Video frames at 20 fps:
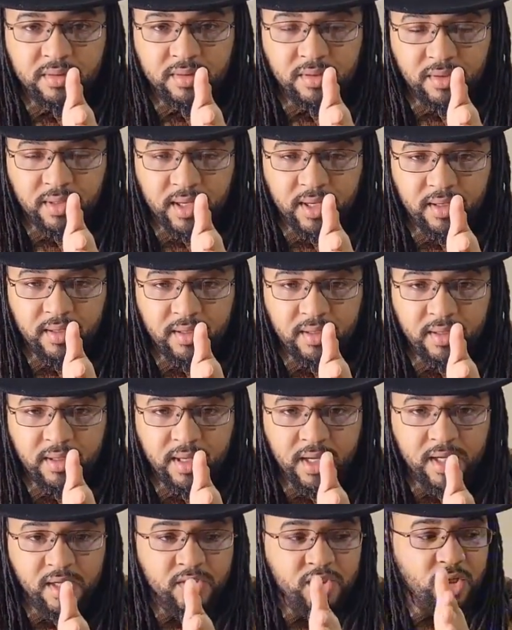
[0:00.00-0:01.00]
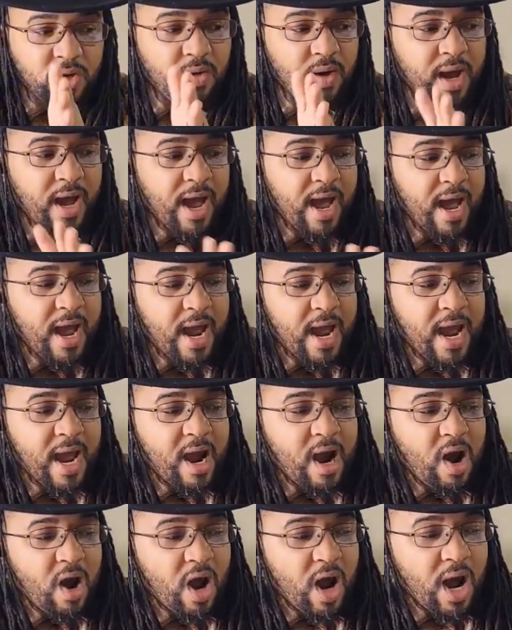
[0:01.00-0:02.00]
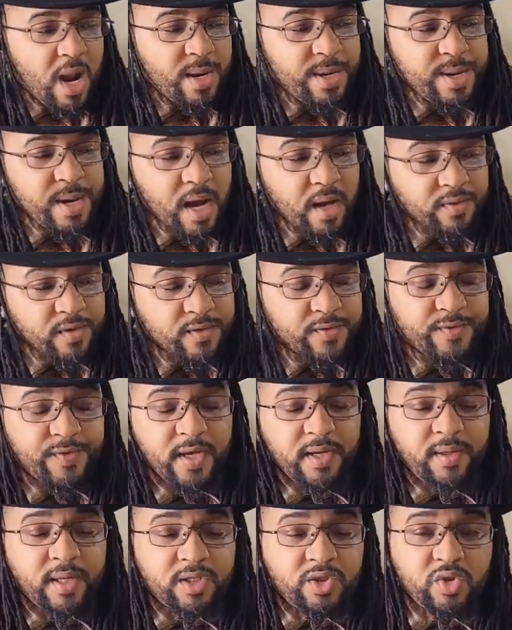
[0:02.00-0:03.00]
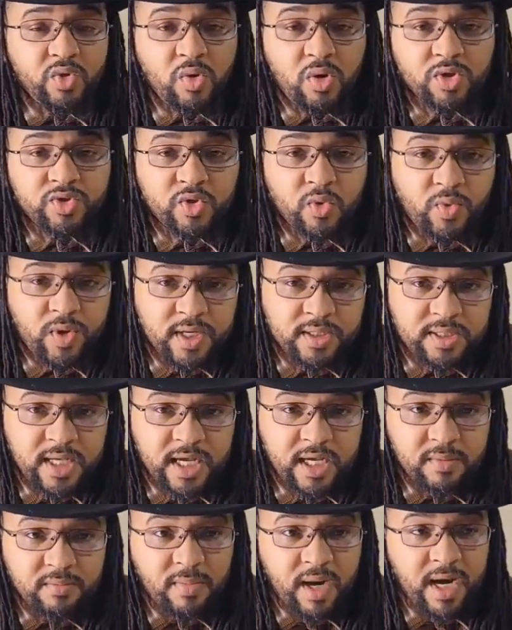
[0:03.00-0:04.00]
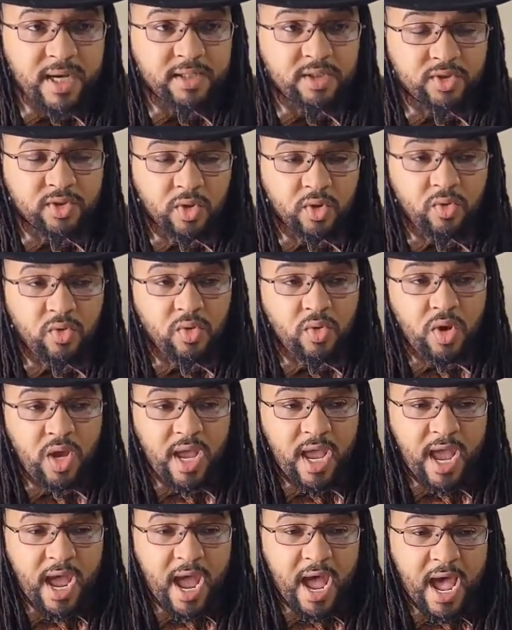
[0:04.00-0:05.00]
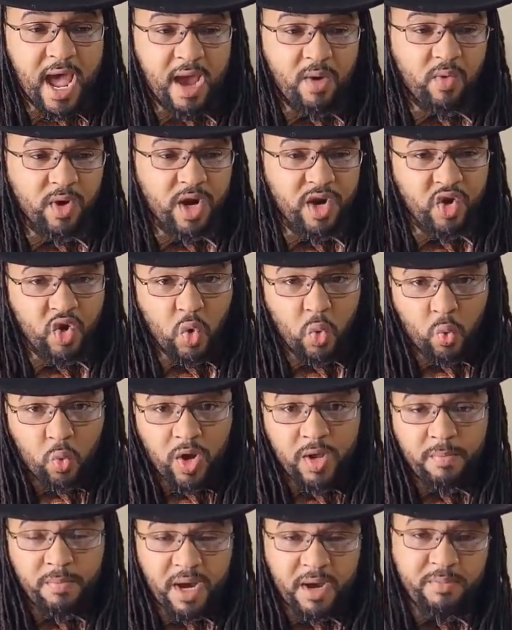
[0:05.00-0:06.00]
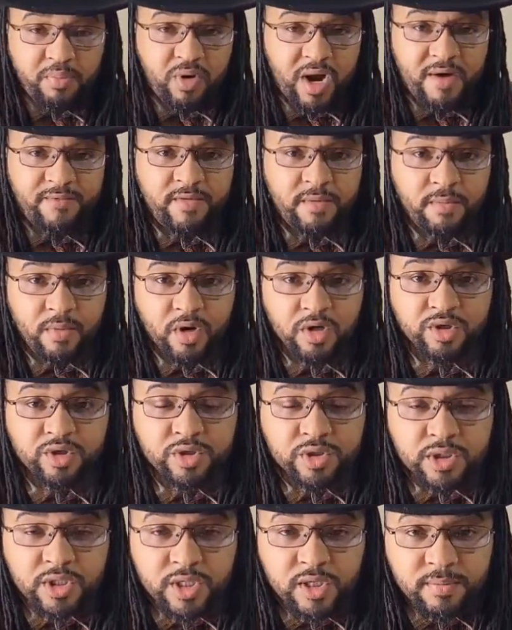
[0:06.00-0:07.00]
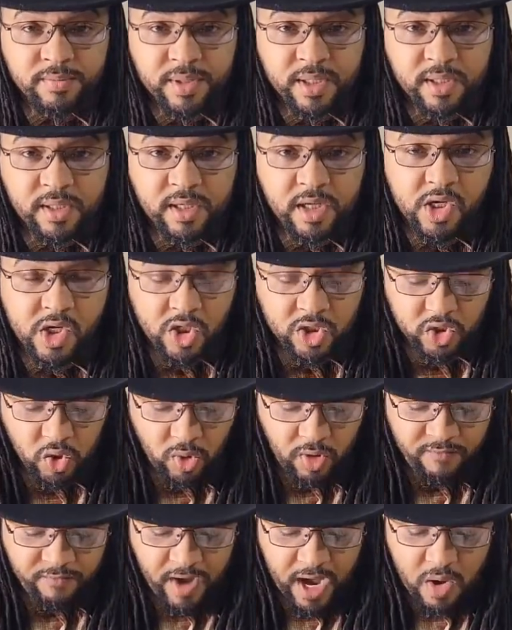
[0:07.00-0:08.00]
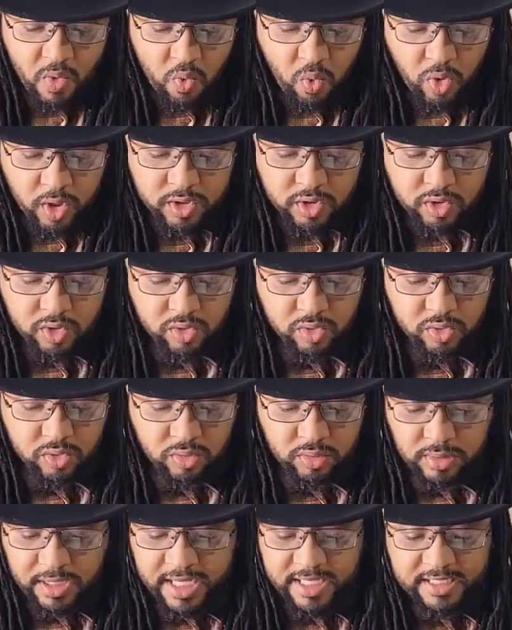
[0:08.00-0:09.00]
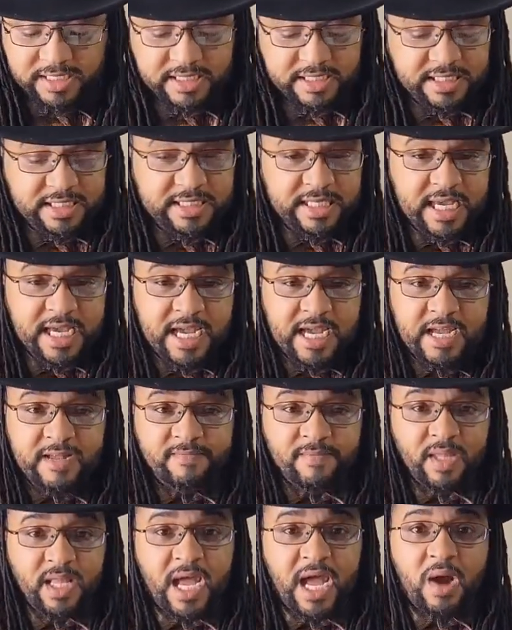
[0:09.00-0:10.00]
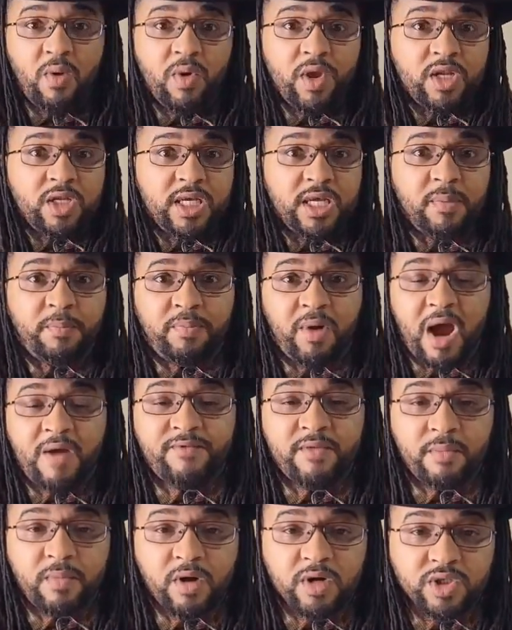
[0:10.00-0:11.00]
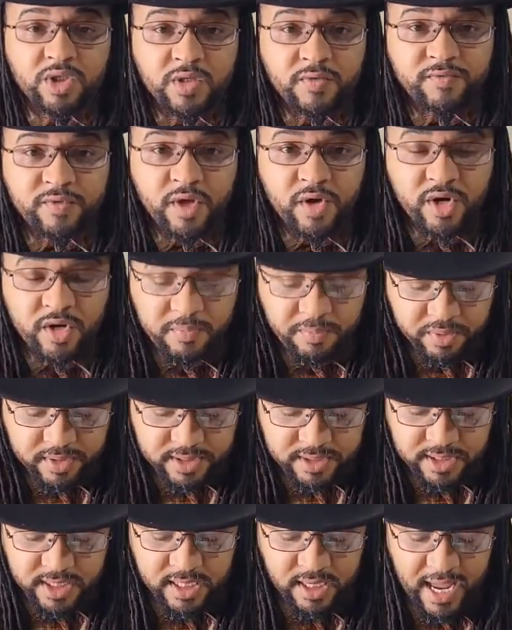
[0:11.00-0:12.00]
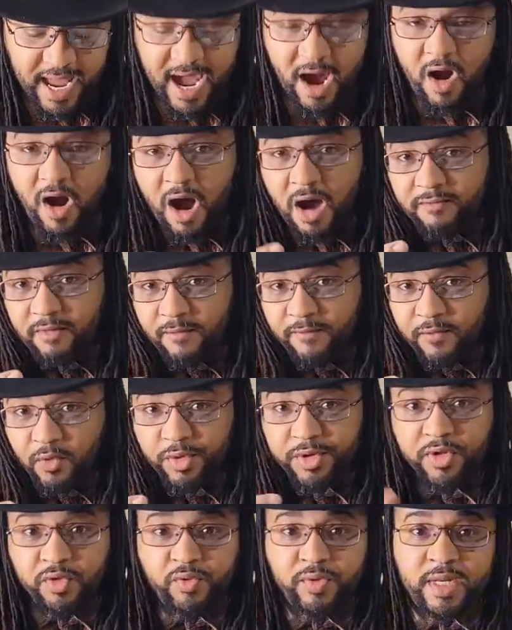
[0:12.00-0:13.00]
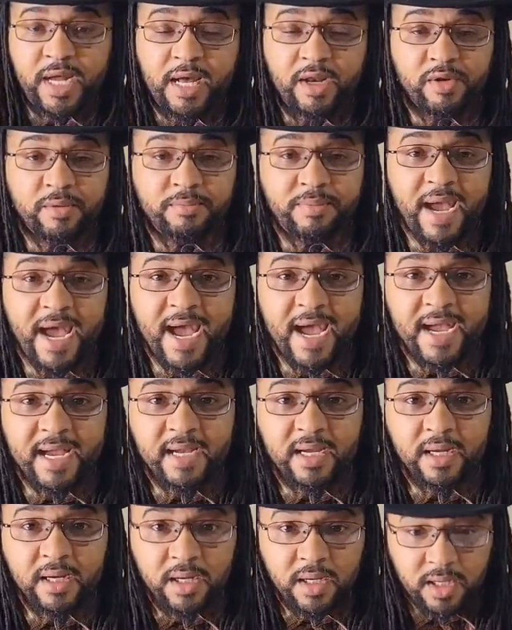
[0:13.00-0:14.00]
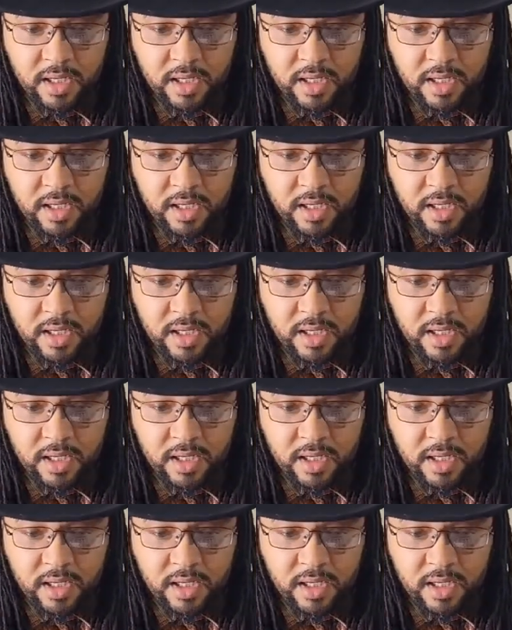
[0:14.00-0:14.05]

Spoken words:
Okay? So another thing that you also want to take in mind, so I want to know what my profit margin is going to be. So if I want to, let's just say I wanted to get a profit margin of 30% of a $43 bag,